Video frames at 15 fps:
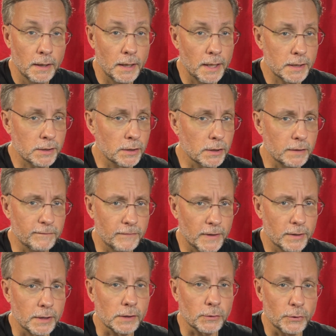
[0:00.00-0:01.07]
It could get
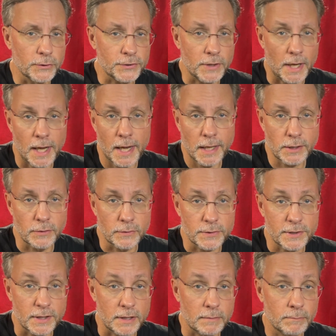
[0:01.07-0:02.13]
very close to
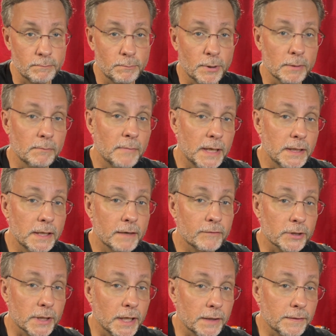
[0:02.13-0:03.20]
accuracy, but may never
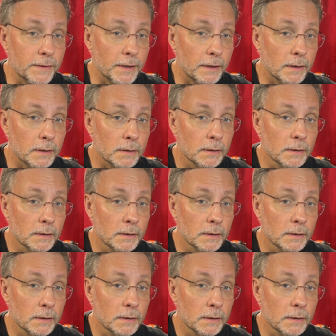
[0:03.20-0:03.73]
get there.